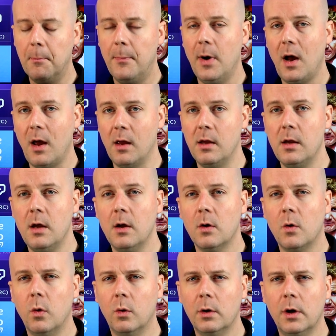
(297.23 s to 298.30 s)
But
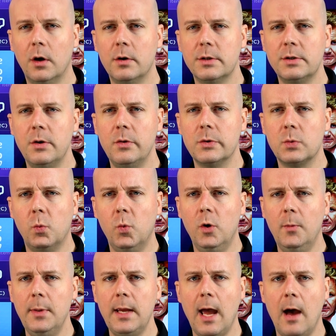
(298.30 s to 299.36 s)
Cord Cutters News
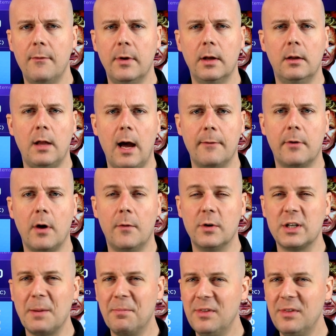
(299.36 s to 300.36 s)
will be having live coverage.